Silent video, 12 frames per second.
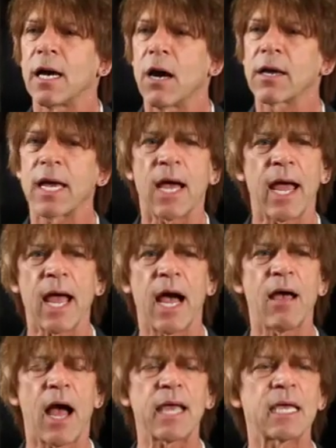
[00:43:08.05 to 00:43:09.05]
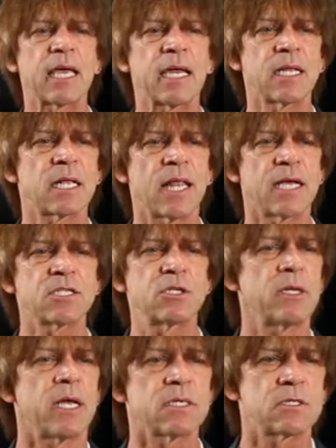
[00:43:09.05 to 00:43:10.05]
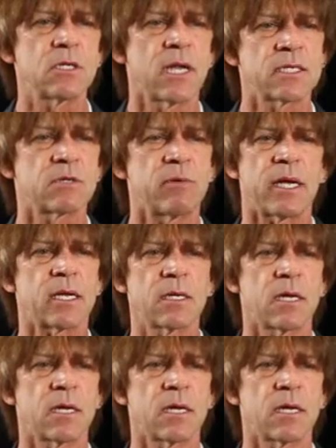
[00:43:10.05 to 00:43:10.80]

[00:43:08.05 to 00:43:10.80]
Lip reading: Okay, I can get in class two nights a week.